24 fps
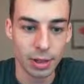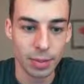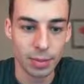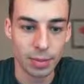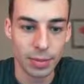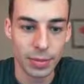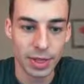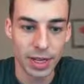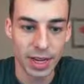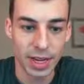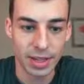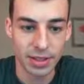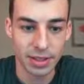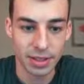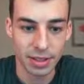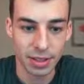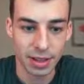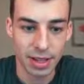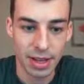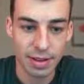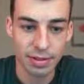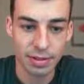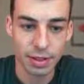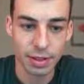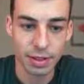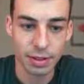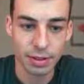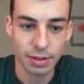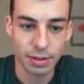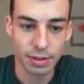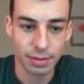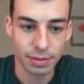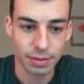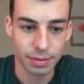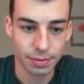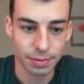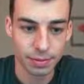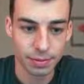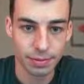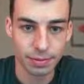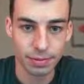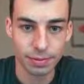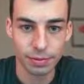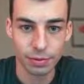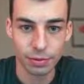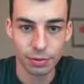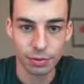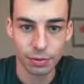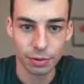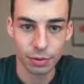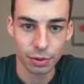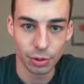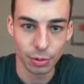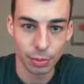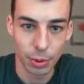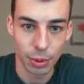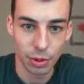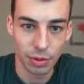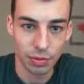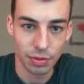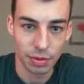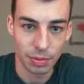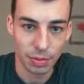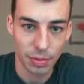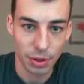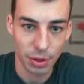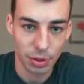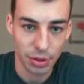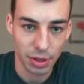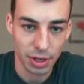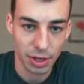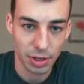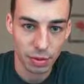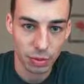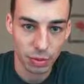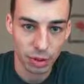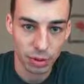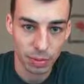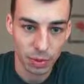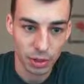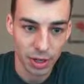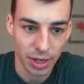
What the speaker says: 9 is 11 for both of them. Okay, what about